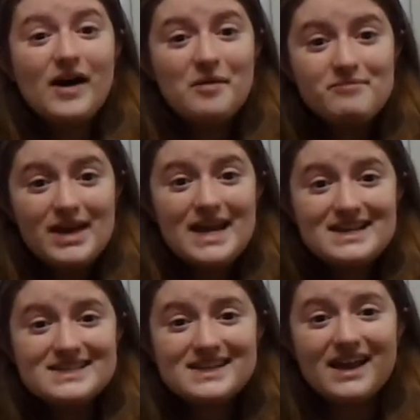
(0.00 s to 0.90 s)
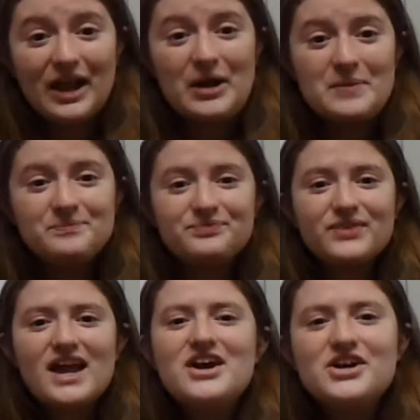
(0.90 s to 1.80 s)
Amazing!
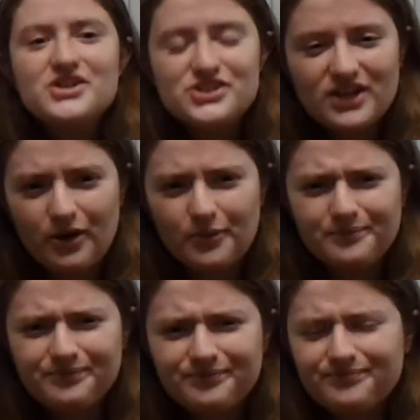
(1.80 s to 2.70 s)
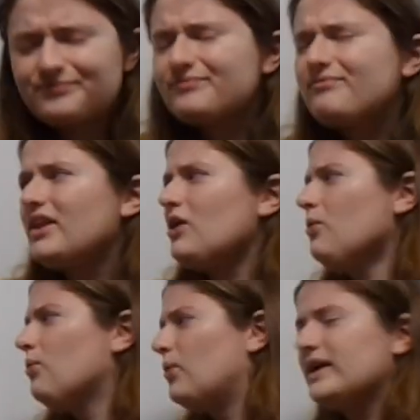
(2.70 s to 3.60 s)
So,
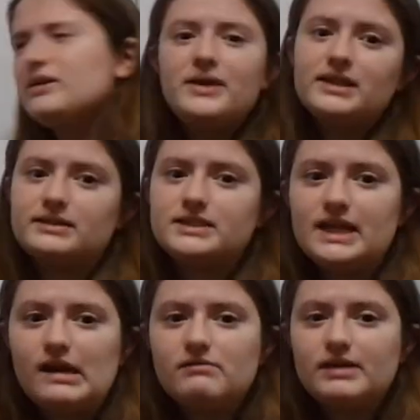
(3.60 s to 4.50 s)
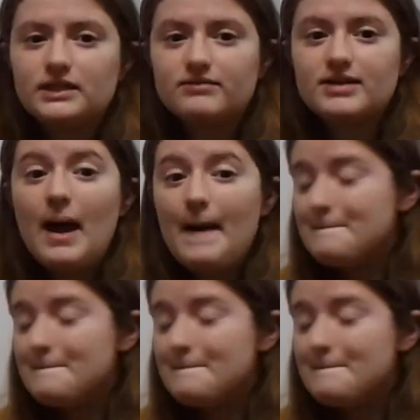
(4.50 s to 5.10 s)
what did we learn today? We learned